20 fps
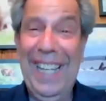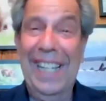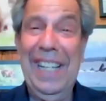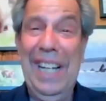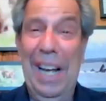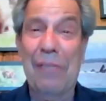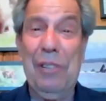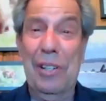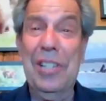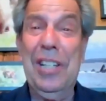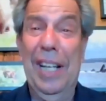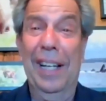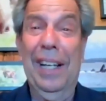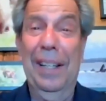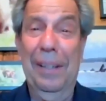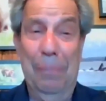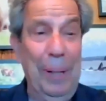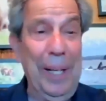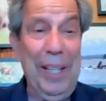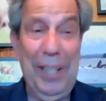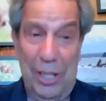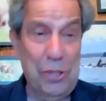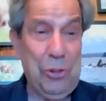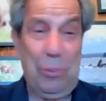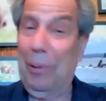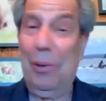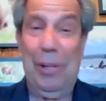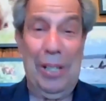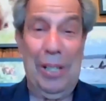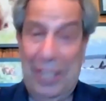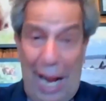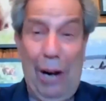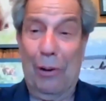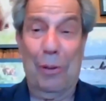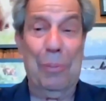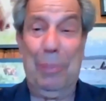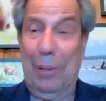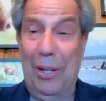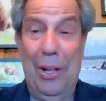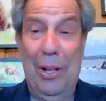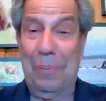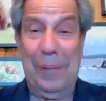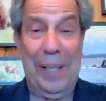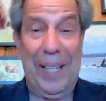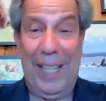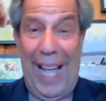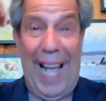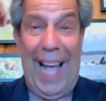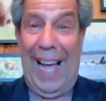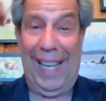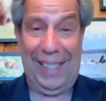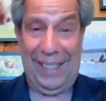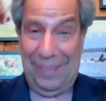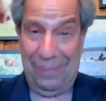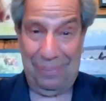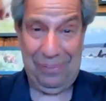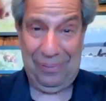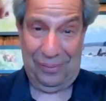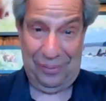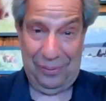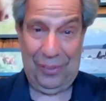And they never did, because we're a terrible opening act